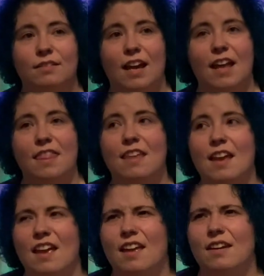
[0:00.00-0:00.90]
And
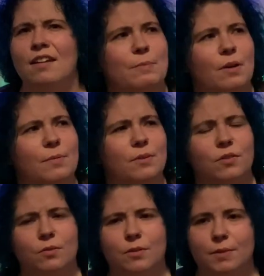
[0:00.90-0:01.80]
then probably about
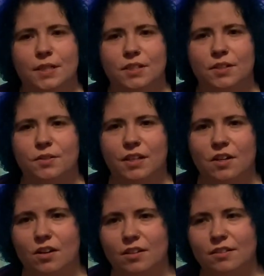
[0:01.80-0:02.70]
three weeks ago, they
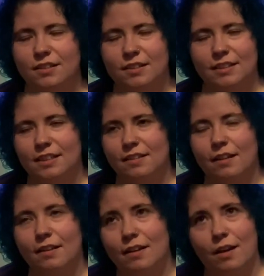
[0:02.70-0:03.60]
called and they said
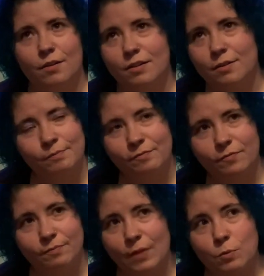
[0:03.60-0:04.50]
that I
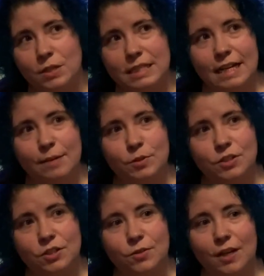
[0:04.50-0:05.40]
wasn't able
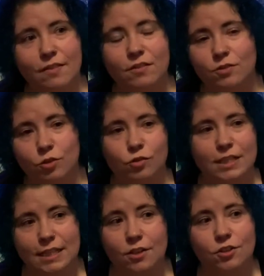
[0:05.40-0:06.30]
to do it at the surgery
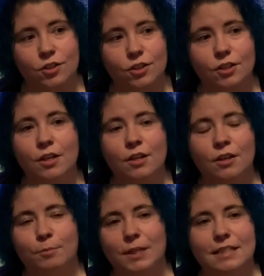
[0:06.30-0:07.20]
center
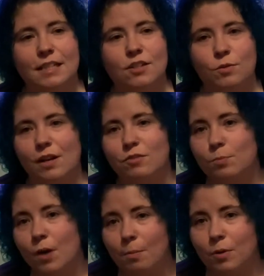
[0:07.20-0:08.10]
because they don't have the
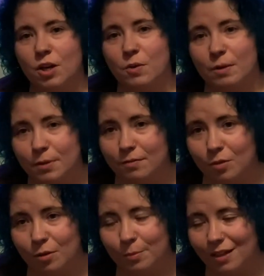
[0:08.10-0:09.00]
proper equipment
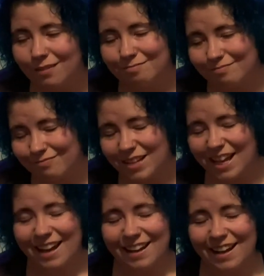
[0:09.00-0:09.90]
for me,
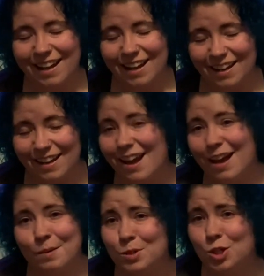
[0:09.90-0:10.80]
aka I'm
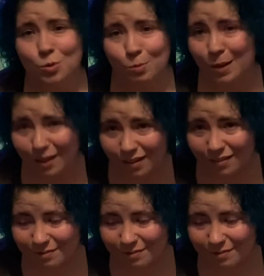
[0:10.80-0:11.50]
too big.